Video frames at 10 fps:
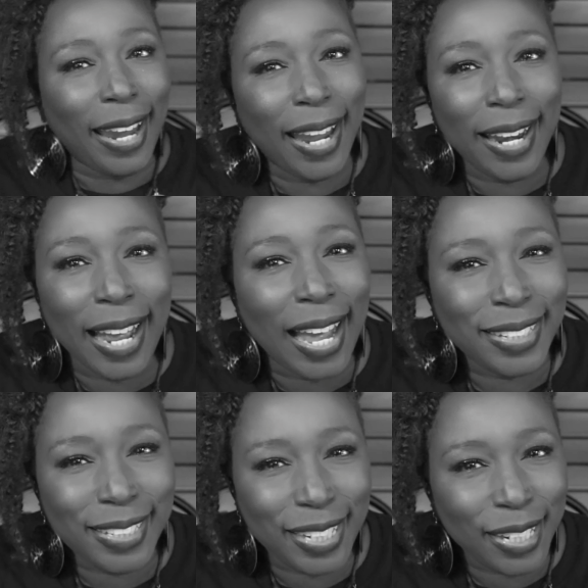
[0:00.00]
And I
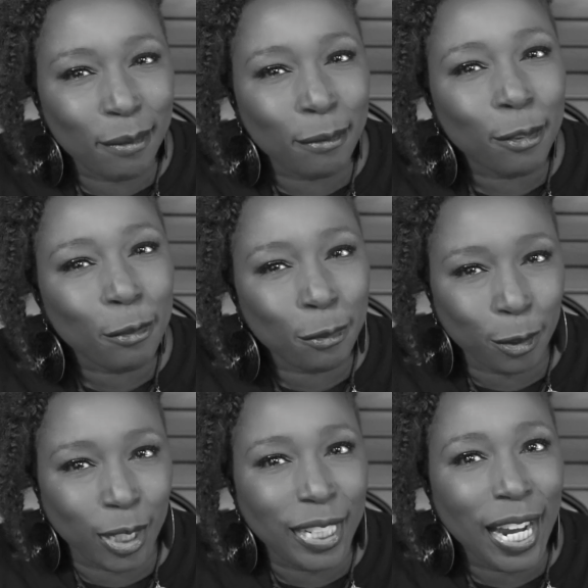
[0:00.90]
did it for
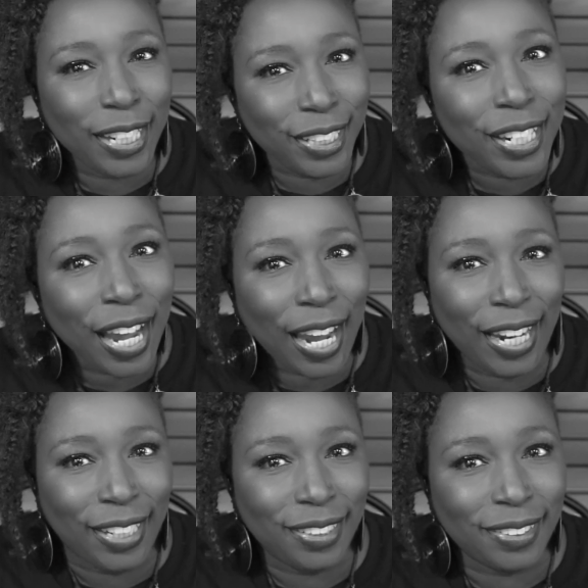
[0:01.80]
free $99.
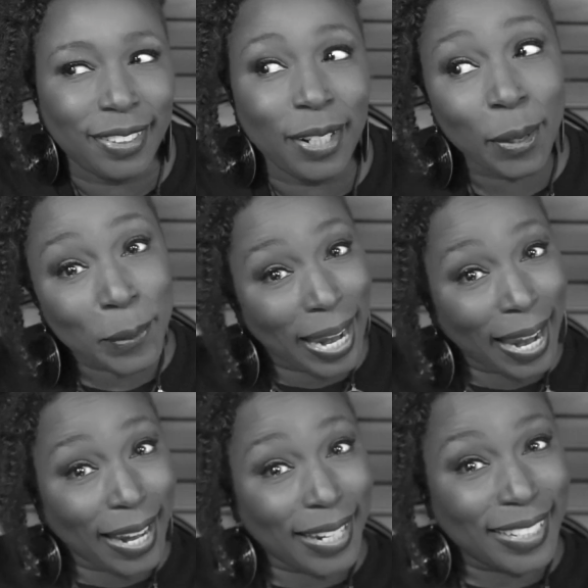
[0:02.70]

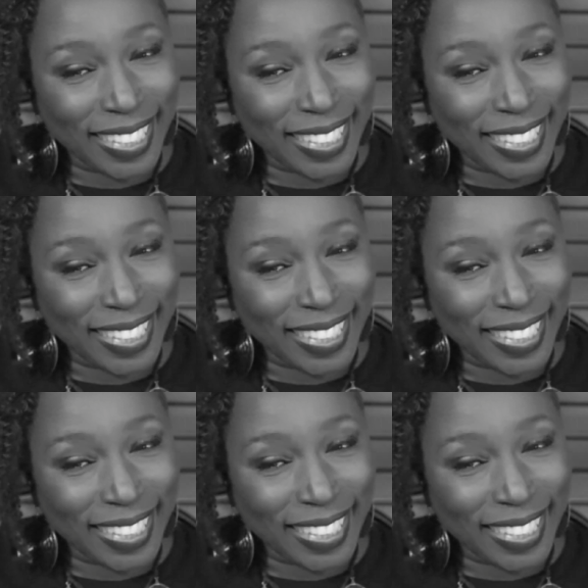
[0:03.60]
Okay?